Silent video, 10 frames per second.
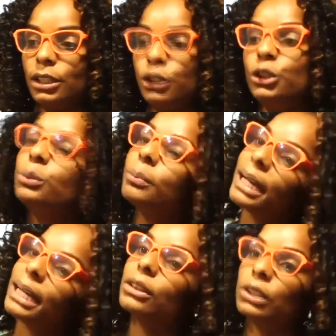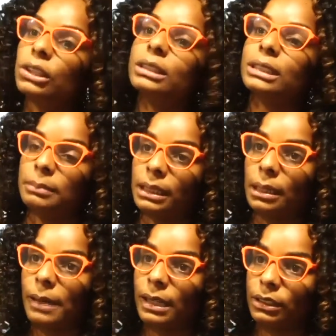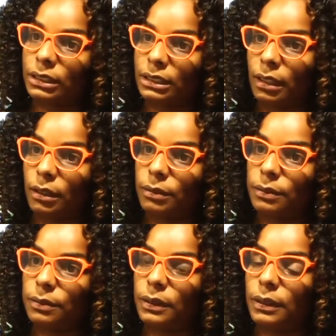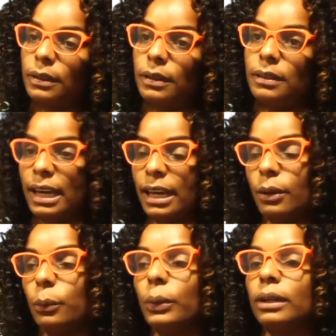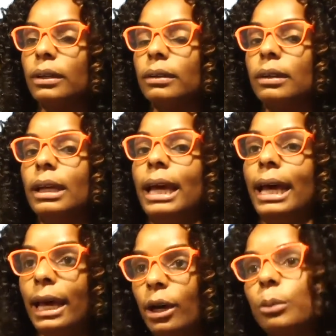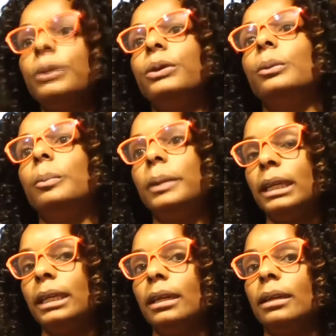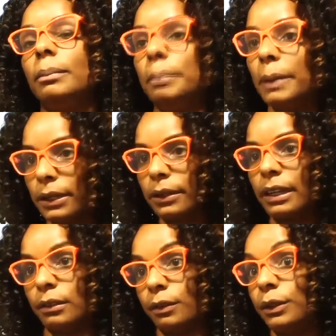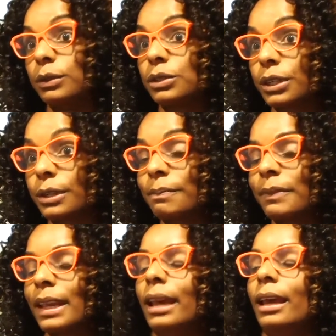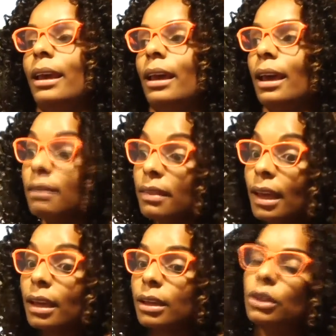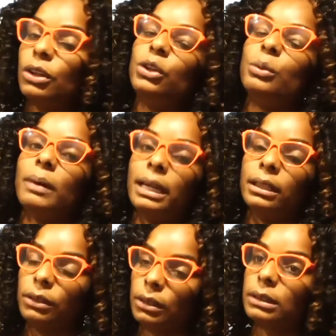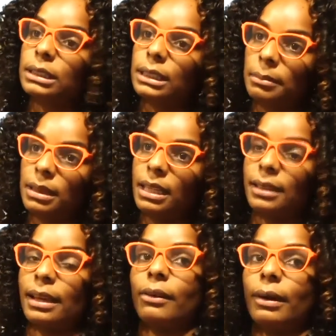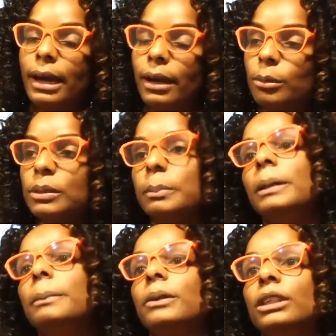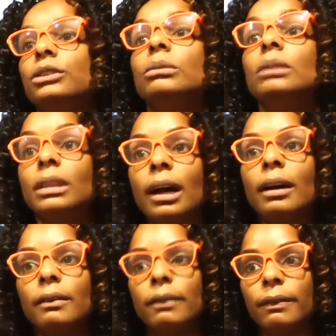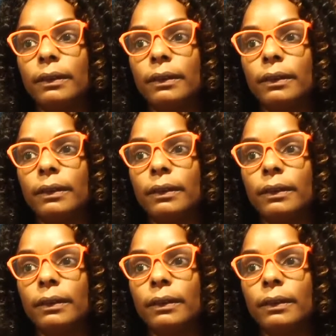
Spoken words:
you might learn something about yourself that will help you be better in the future. And then you might learn something that'll help the people that you love